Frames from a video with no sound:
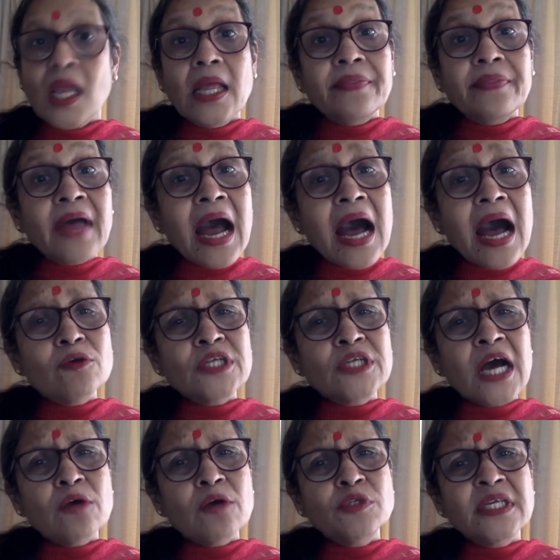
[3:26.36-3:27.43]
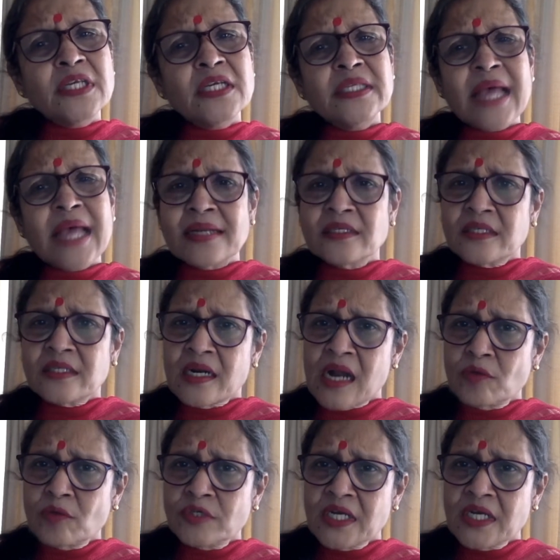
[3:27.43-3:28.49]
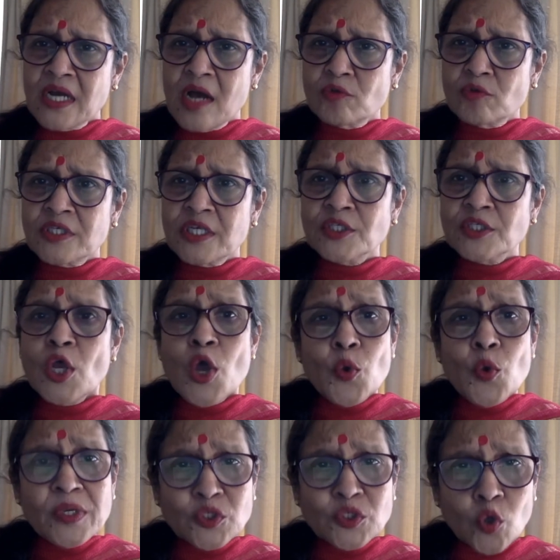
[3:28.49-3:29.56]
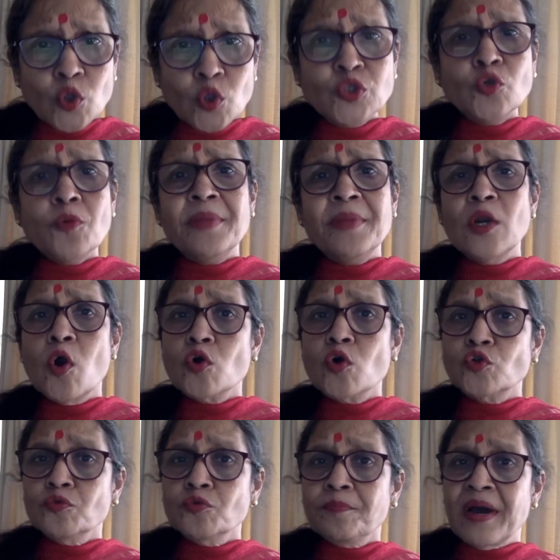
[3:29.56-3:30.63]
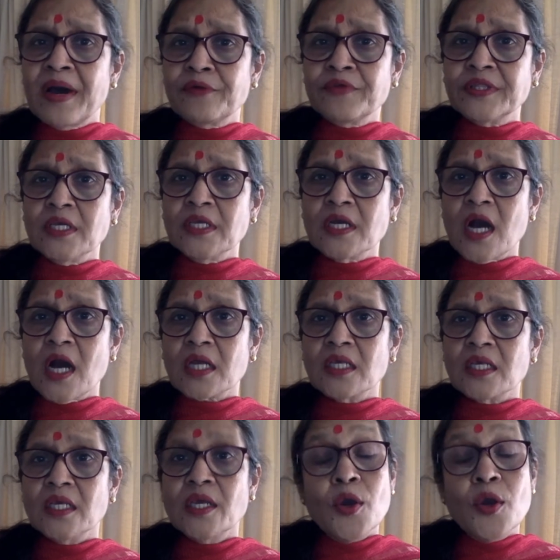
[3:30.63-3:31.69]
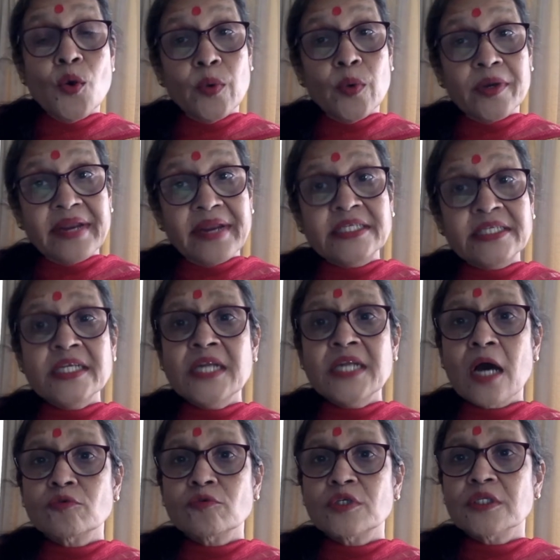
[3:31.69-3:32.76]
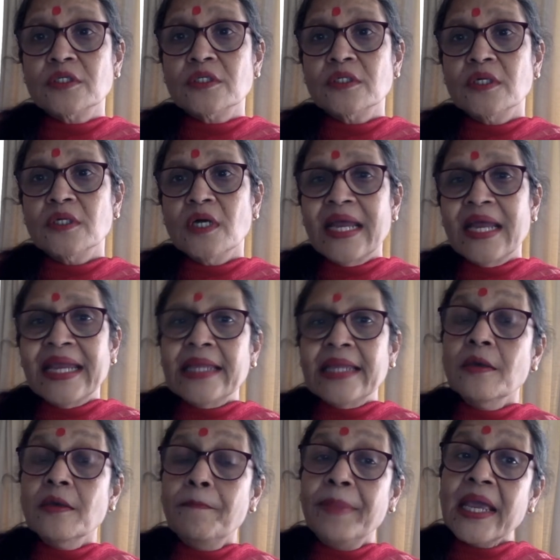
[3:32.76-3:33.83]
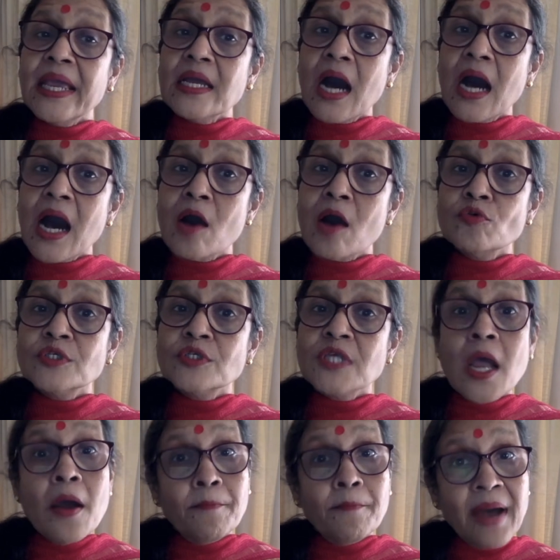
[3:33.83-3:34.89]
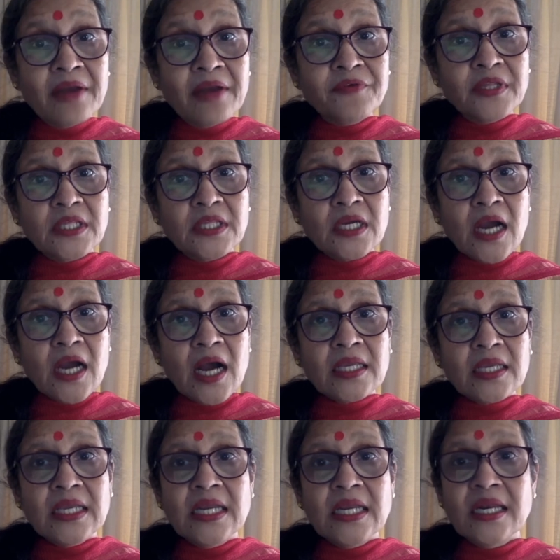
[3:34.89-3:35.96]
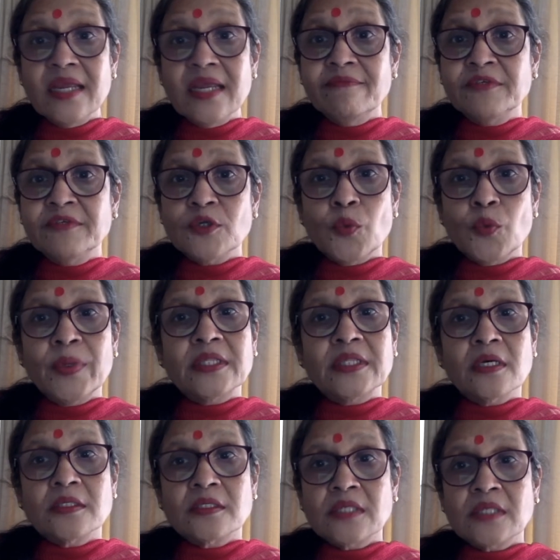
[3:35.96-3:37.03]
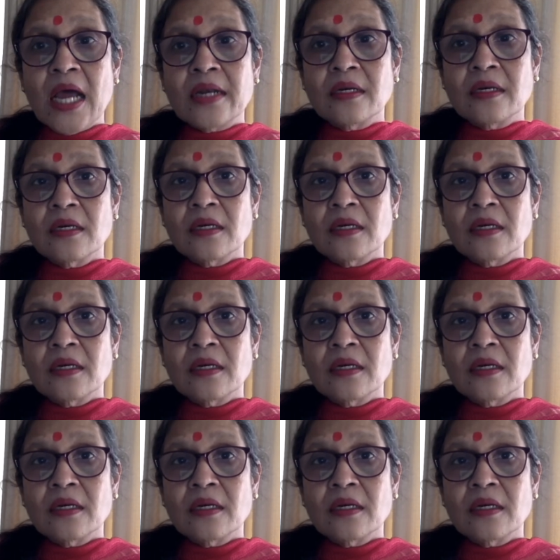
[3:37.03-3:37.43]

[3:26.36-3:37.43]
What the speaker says: The outhouses and surrounding houses, which also belonged to Parvati Kaki, were rented out. In the big house, Parvati Kaki lived with her son,